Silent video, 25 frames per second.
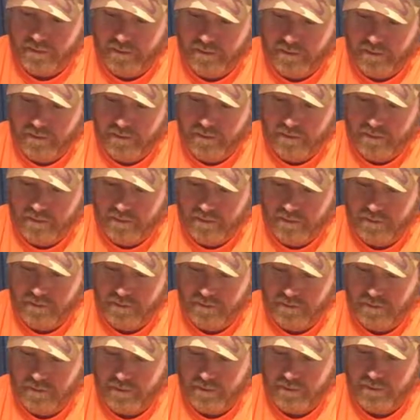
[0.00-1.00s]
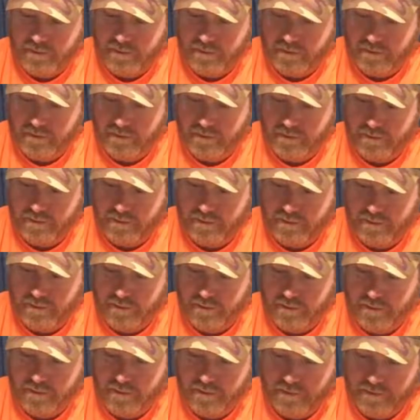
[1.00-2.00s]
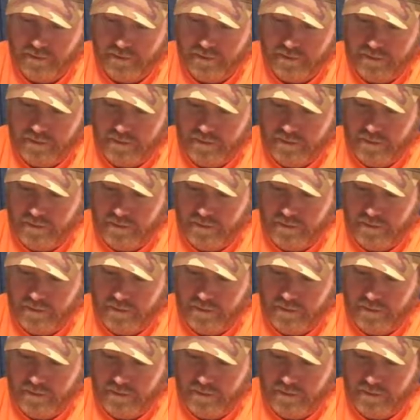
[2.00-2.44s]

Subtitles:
(silence)